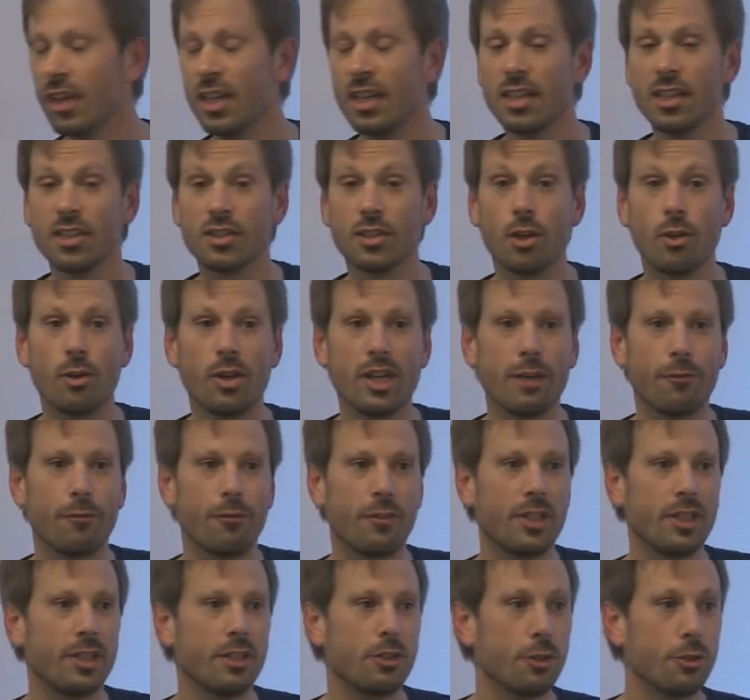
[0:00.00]
So if the
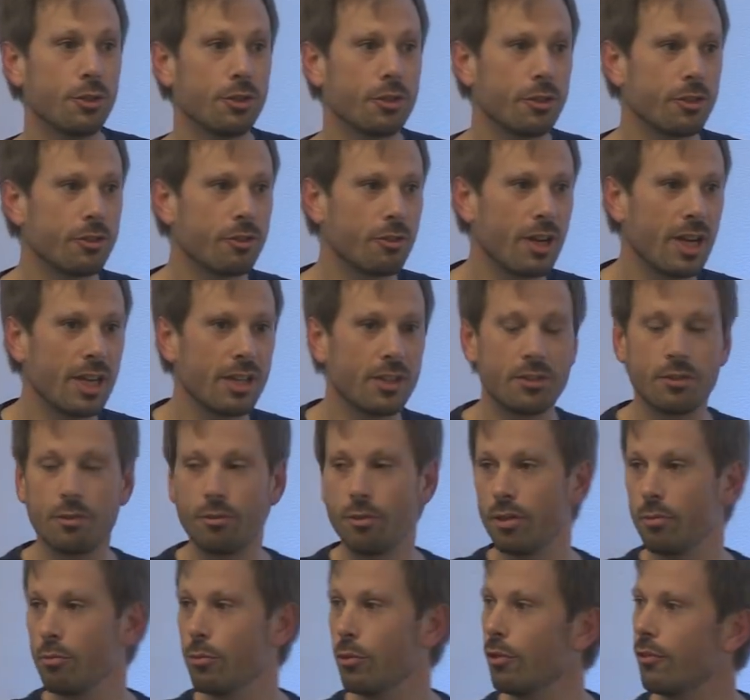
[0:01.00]
user tries to
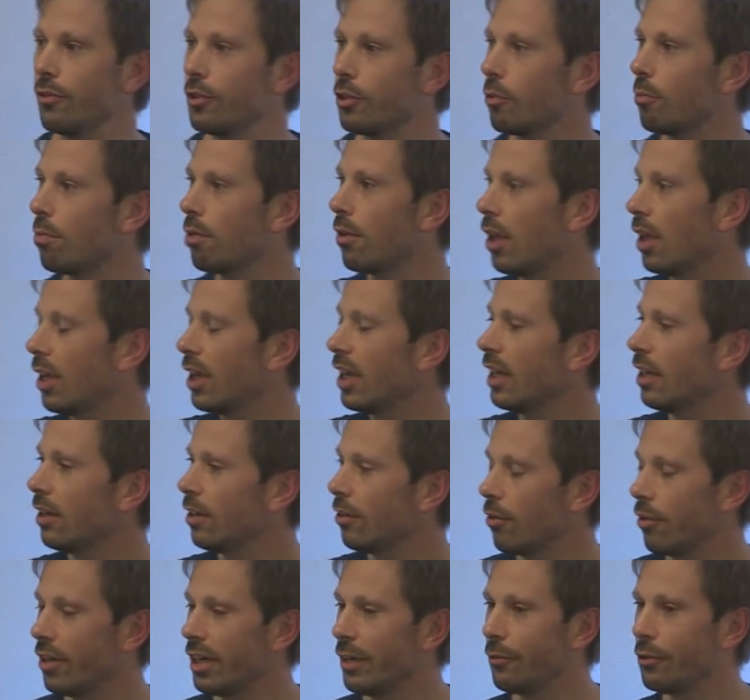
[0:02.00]
remove your plugin
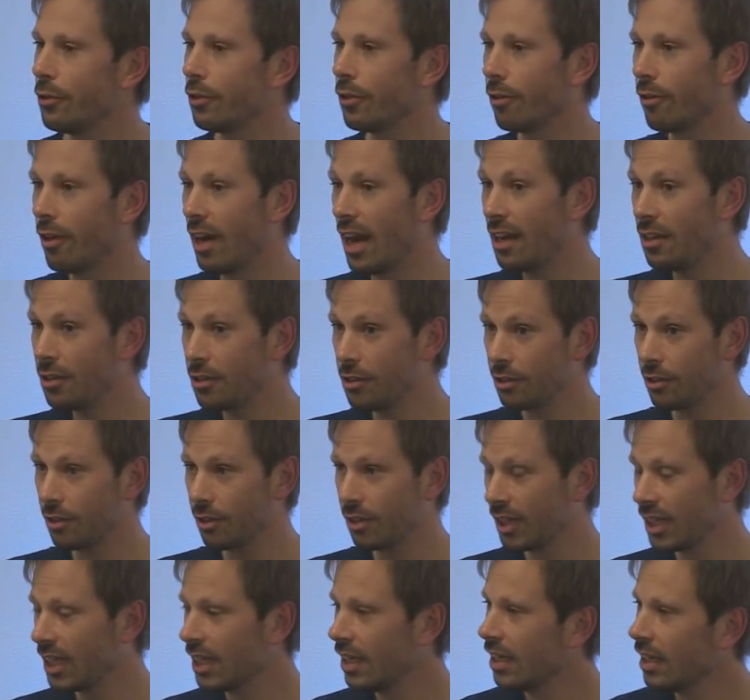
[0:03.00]
or if you crash,
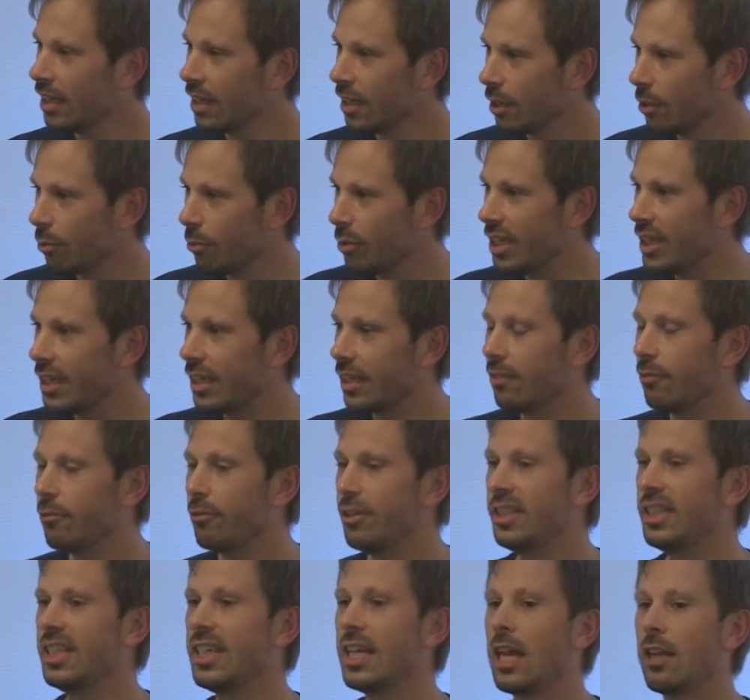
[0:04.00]
we can
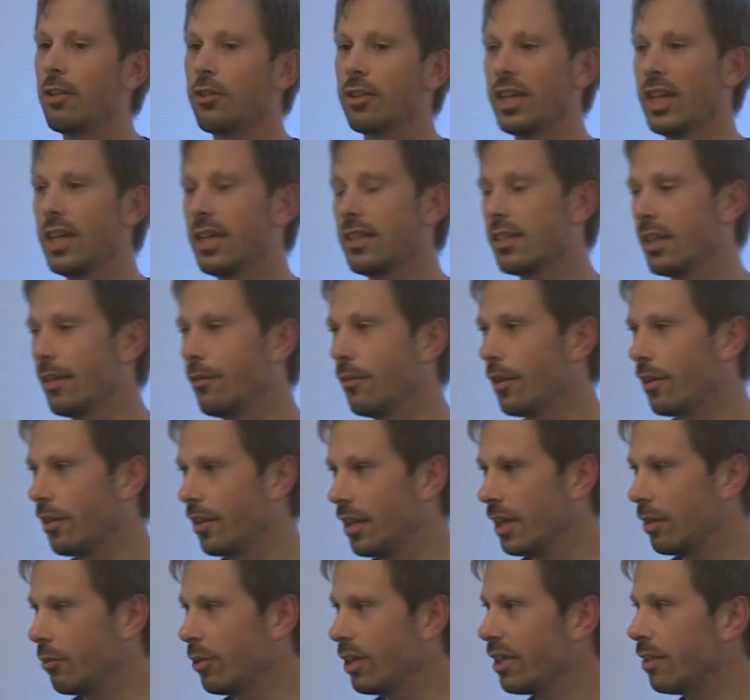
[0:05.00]
deallocate
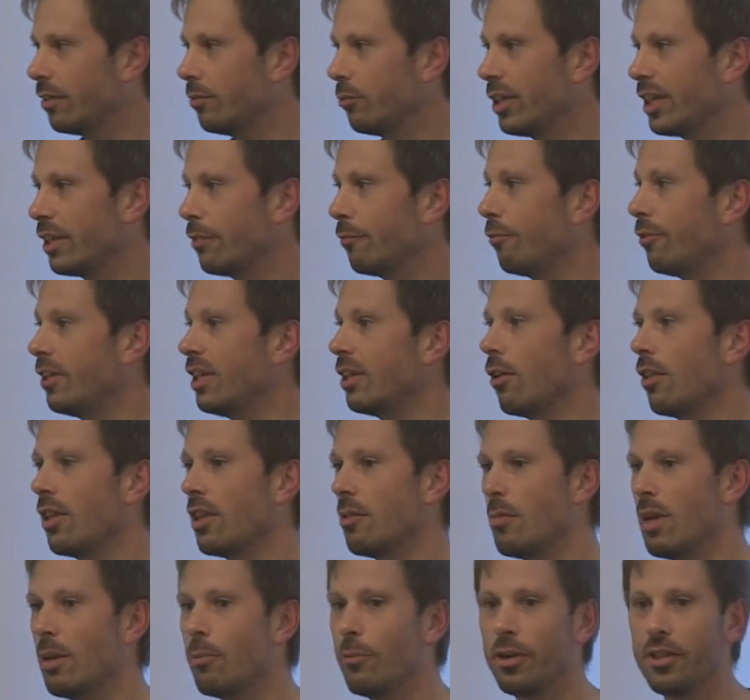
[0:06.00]
everything. We can, we can free all the
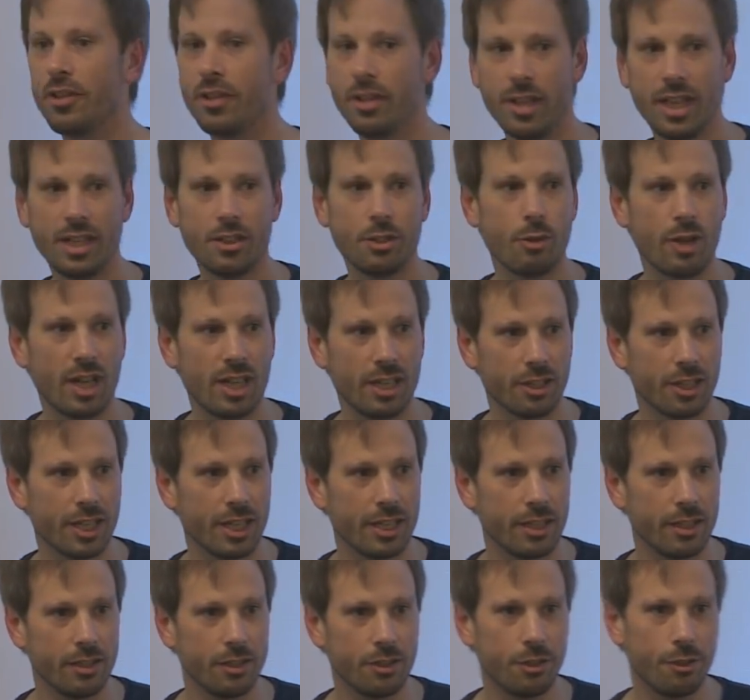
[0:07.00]
memory that you
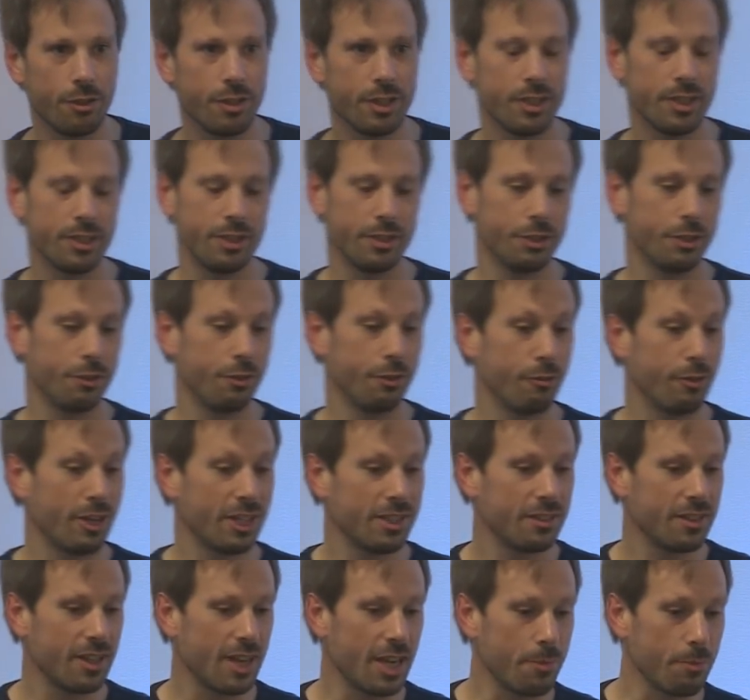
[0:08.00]
allocated during, during
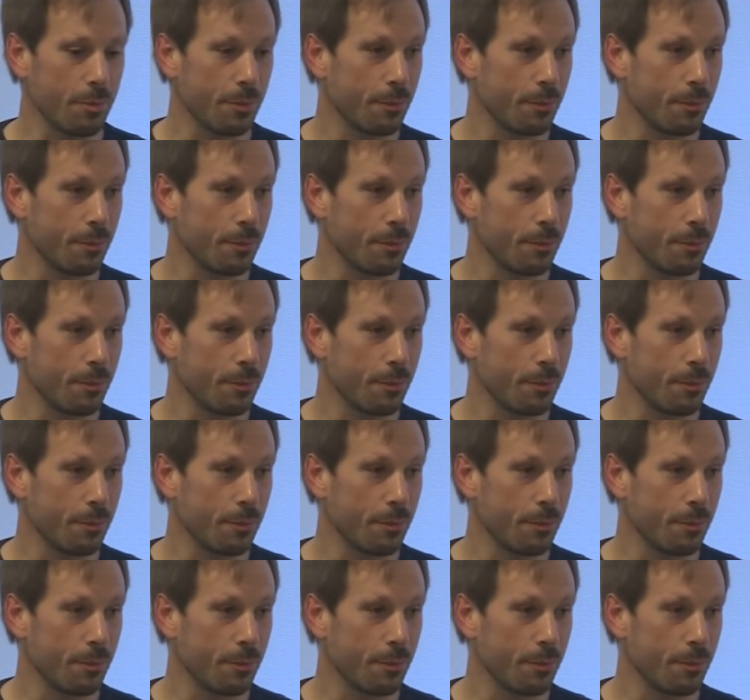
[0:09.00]
runtime.